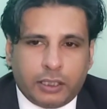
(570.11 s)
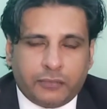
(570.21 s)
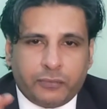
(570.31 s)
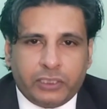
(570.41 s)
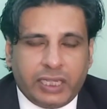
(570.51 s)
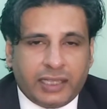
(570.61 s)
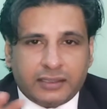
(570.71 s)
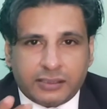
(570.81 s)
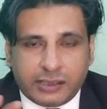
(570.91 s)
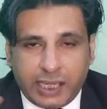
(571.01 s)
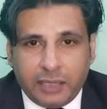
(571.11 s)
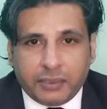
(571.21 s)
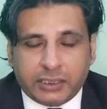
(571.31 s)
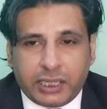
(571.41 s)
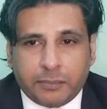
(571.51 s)
If we take the same
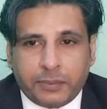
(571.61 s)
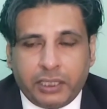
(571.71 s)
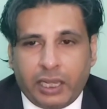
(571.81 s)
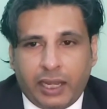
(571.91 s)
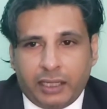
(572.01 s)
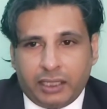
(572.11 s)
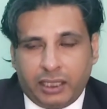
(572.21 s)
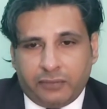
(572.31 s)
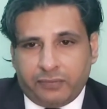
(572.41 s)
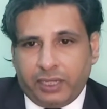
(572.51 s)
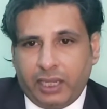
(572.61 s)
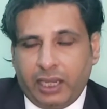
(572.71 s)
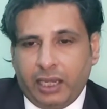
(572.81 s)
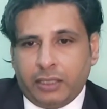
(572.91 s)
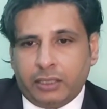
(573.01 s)
example, and if
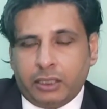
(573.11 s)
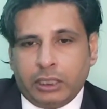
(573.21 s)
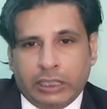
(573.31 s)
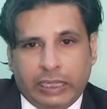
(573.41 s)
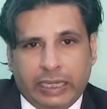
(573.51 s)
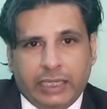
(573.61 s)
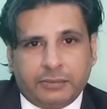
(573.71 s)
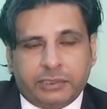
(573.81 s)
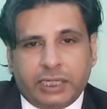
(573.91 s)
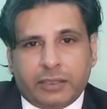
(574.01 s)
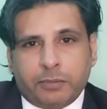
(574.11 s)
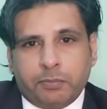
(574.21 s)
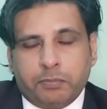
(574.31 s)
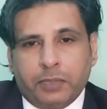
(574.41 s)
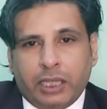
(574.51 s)
A aims at
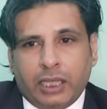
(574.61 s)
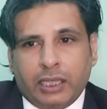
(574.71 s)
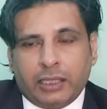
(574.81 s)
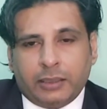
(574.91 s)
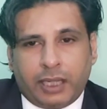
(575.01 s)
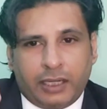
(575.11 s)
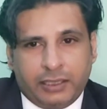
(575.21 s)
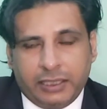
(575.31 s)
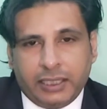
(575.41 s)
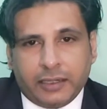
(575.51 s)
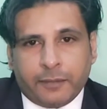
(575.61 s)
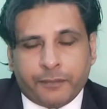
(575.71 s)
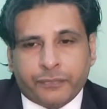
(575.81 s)
a deer